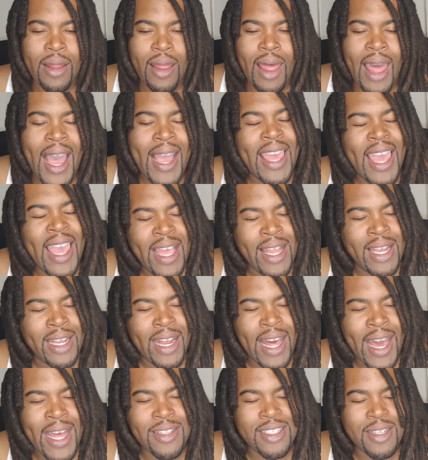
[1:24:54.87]
I can't
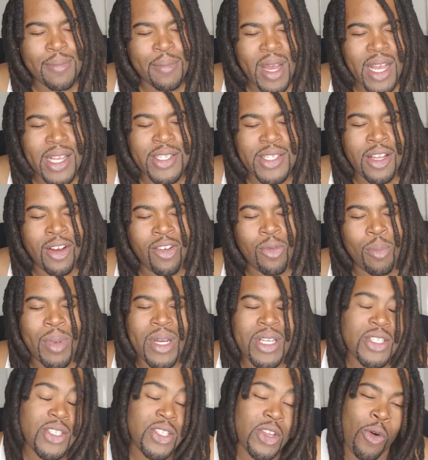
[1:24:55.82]
lie to myself
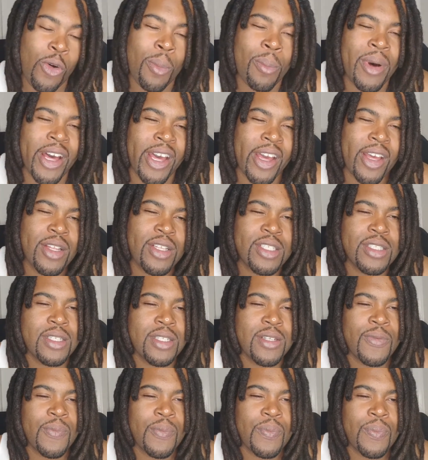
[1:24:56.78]
but so much.
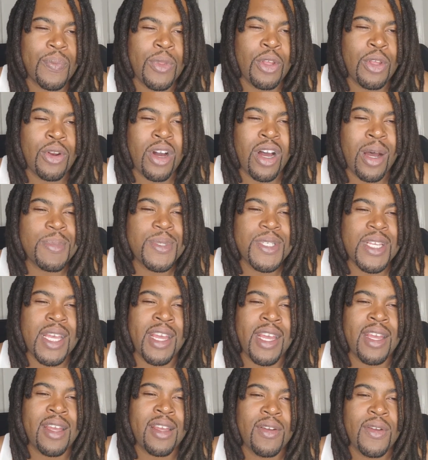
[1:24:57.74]
You know what I'm
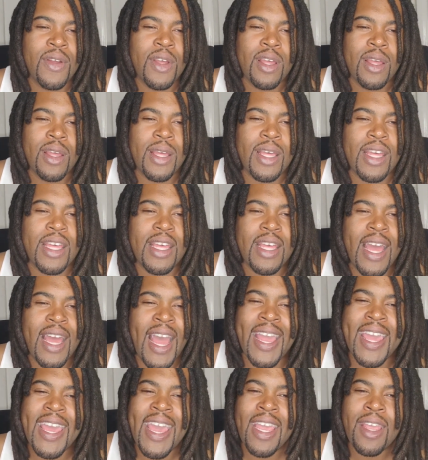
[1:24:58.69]
saying? I
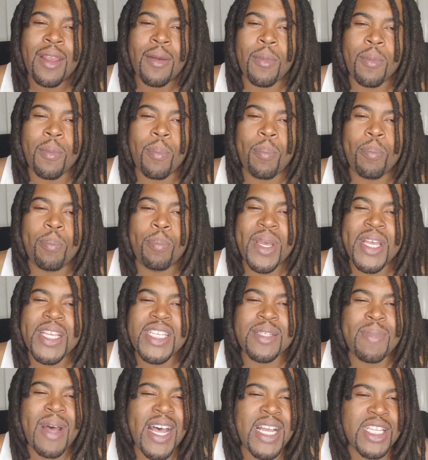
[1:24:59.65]
can't piss
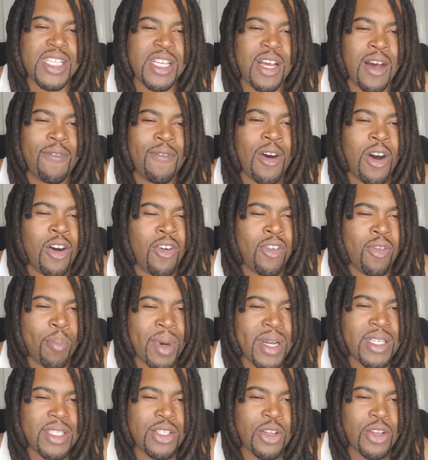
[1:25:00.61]
myself off
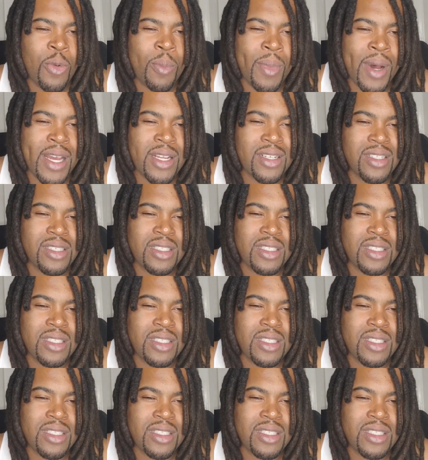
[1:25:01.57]
but so much